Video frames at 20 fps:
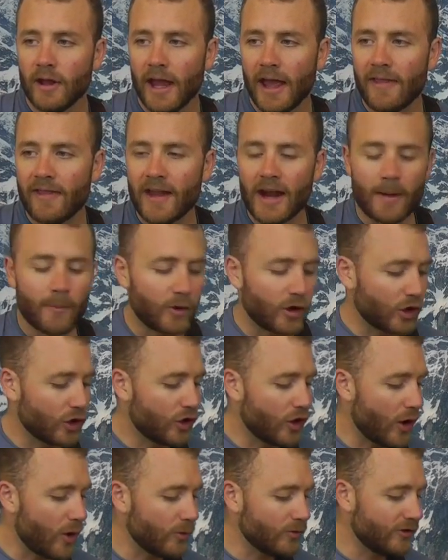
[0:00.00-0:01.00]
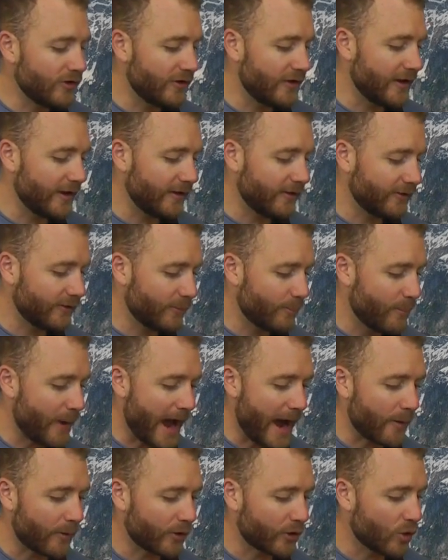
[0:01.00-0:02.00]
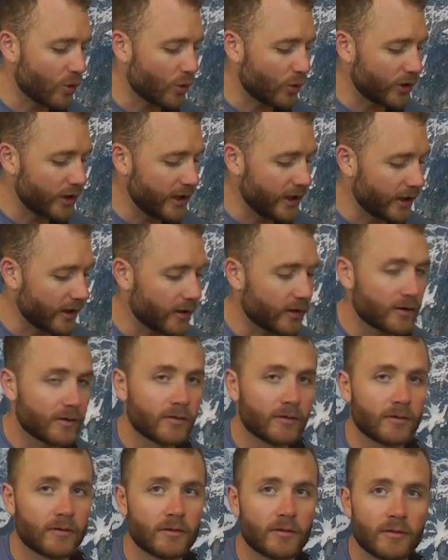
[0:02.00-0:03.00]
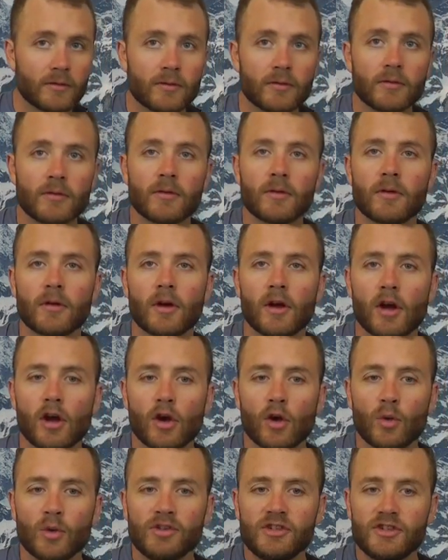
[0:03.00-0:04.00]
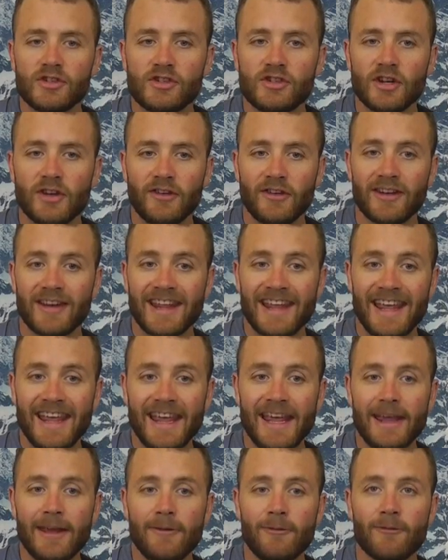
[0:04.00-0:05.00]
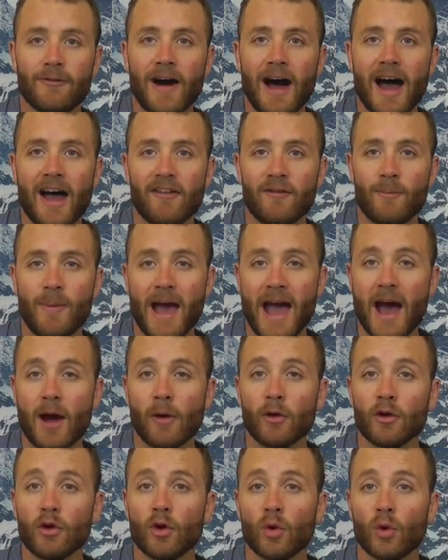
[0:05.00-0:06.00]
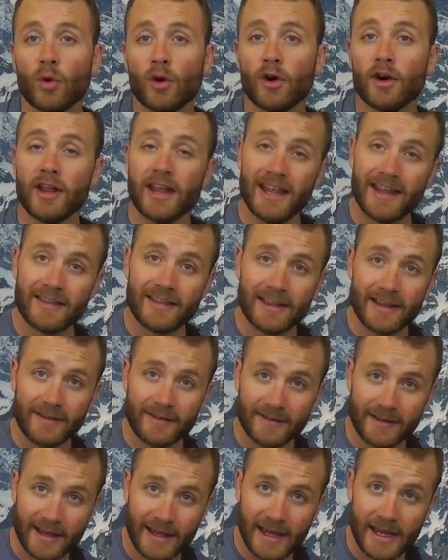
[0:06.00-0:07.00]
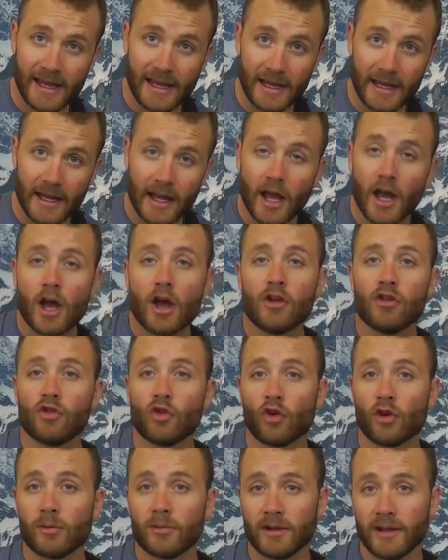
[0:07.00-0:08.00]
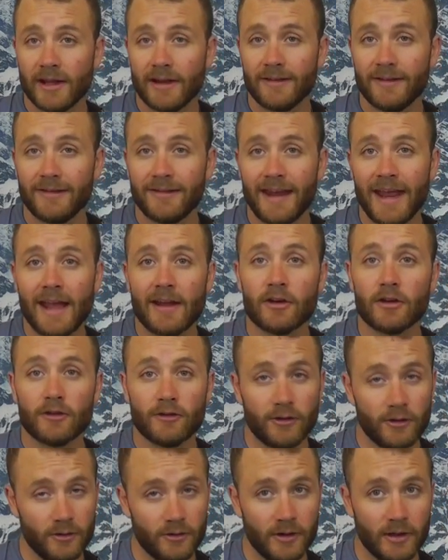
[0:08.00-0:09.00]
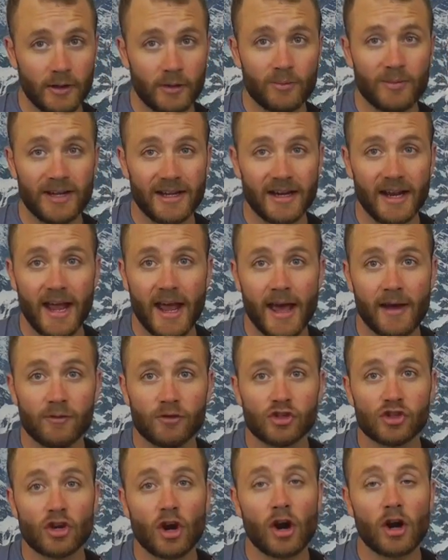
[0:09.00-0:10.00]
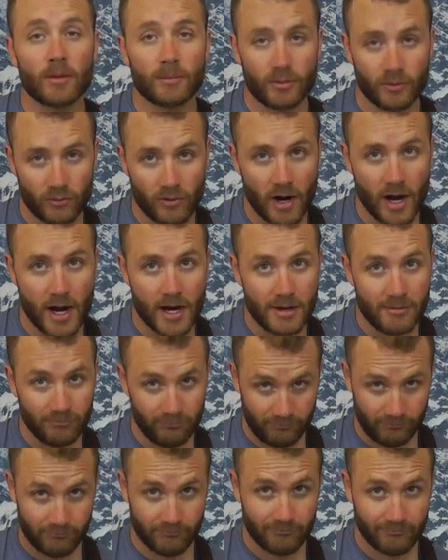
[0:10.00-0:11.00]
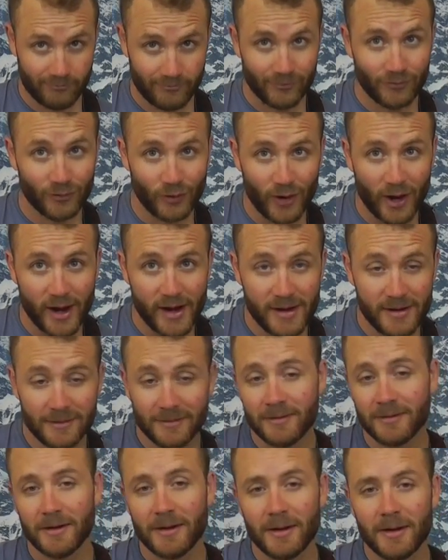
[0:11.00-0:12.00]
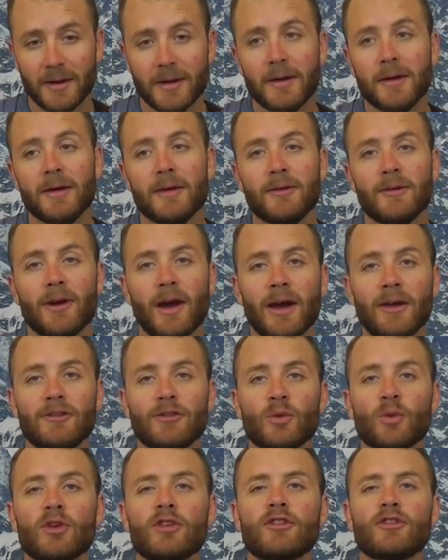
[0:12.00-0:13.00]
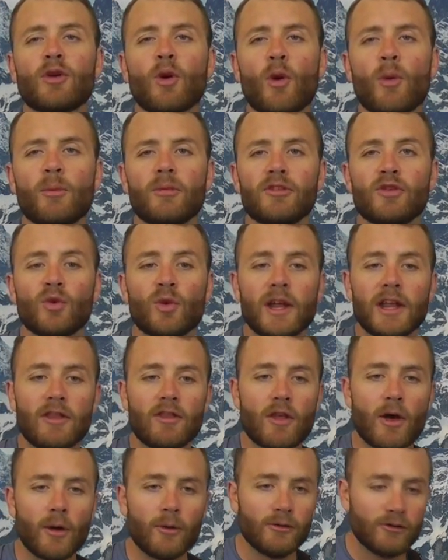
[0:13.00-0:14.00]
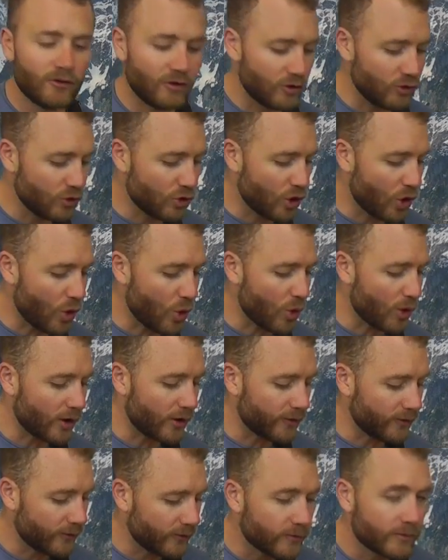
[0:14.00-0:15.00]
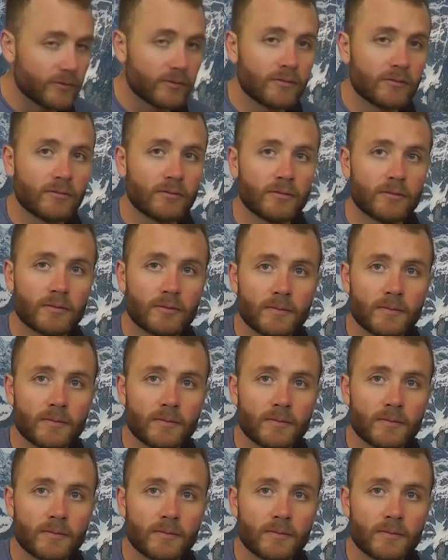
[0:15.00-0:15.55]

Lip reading: and then I'm going to go to this power chord here, which is just an E5 power chord in this key. Normally in standard tuning it'd be an F sharp, right? Right? Okay, so we're just going between those 2 chords, and